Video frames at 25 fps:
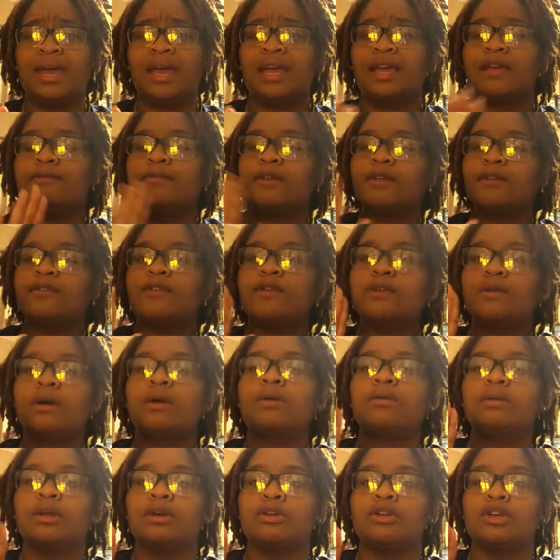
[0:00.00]
Even if you
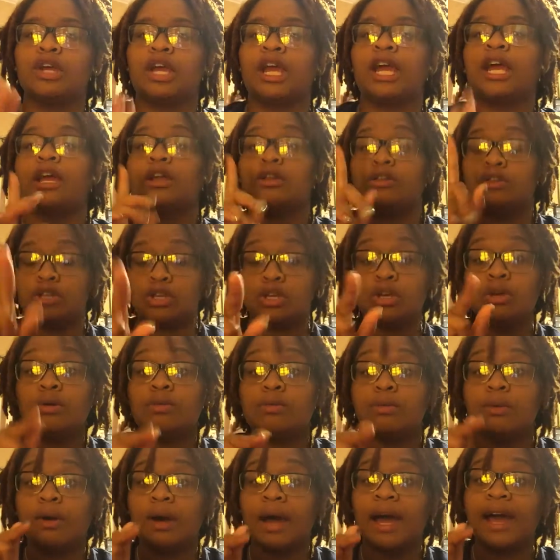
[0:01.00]
don't know your hair, you
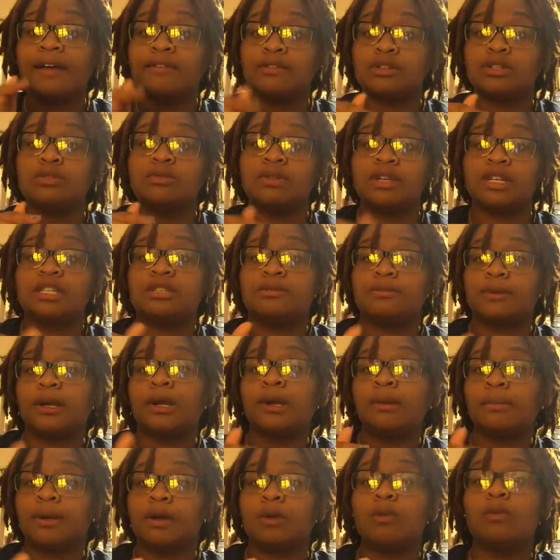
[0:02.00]
will have to
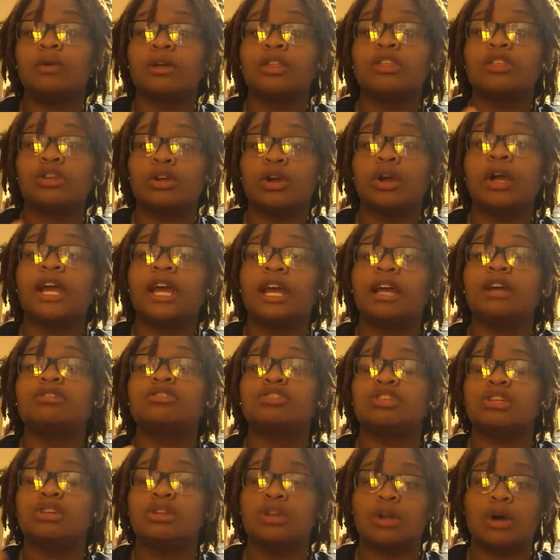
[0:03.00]
experiment with your hair
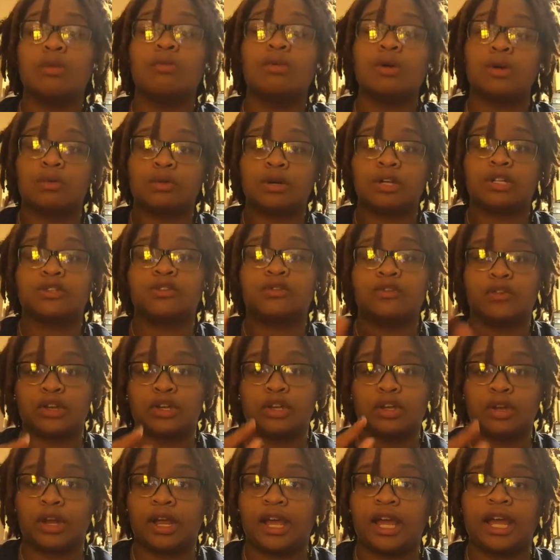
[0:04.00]
to know what works for
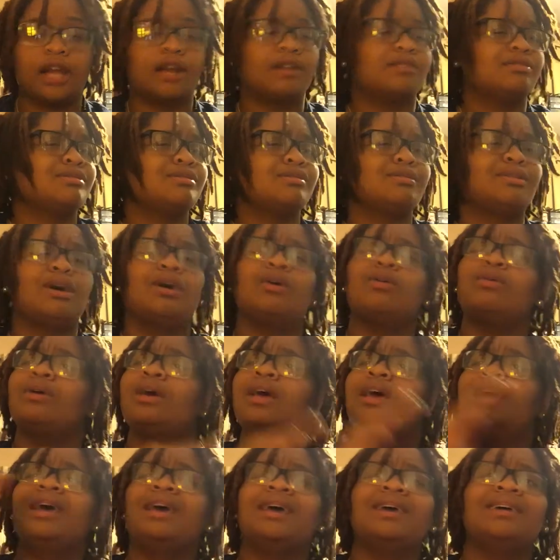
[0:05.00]
your hair. So don't
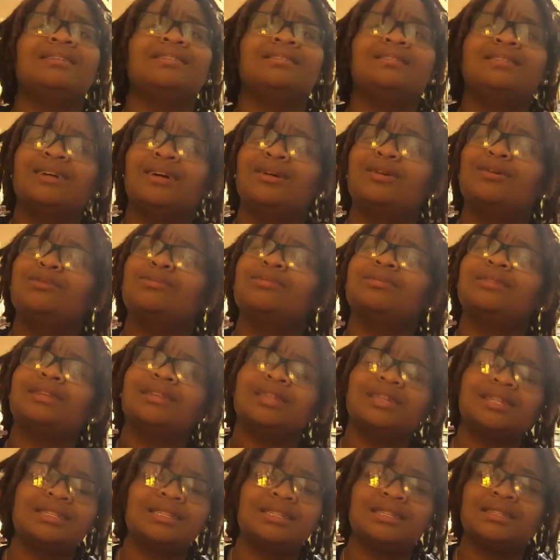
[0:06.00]

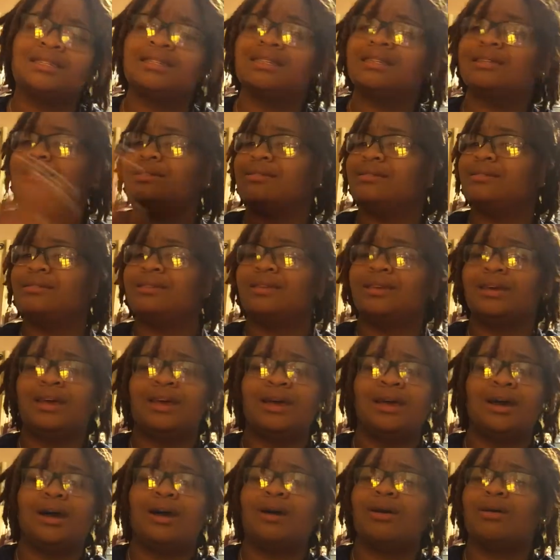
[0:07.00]
listen to,
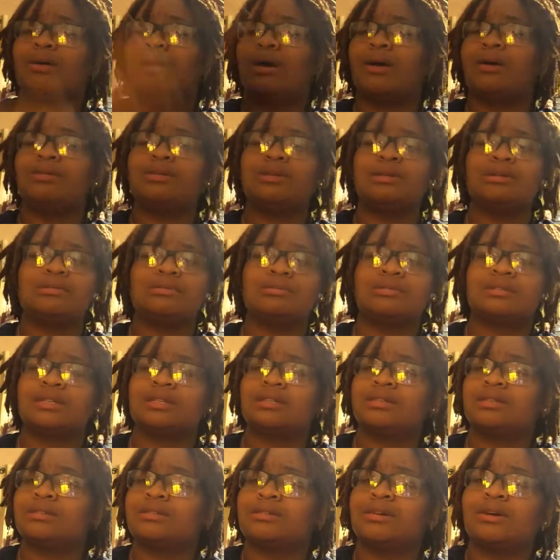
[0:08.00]
oh, go use
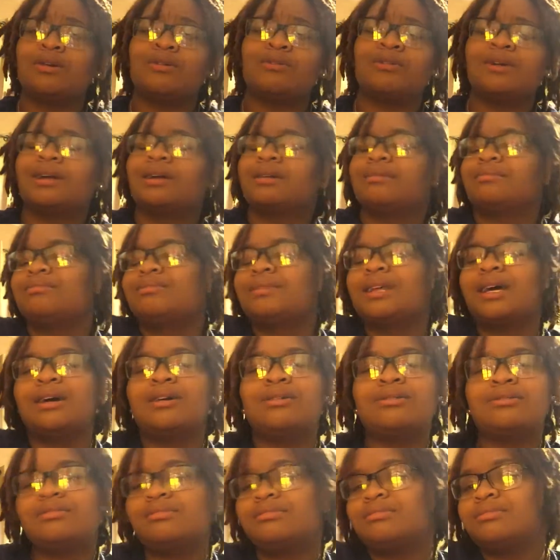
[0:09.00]
this, it's gonna work.
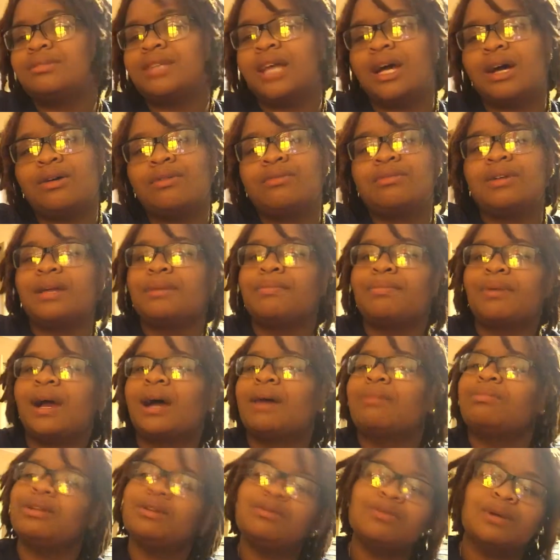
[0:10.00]
No, it
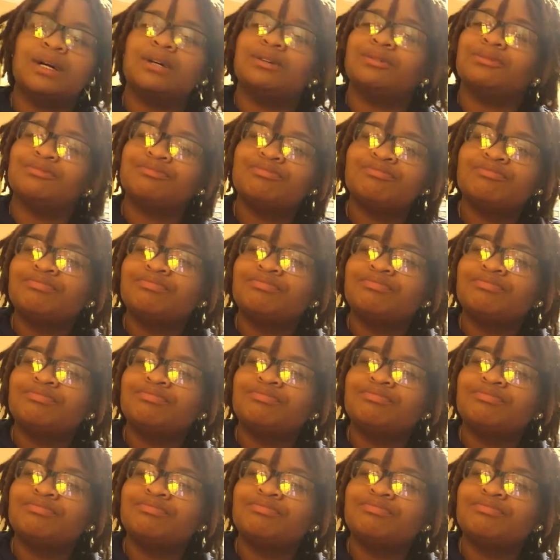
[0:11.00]
probably won't.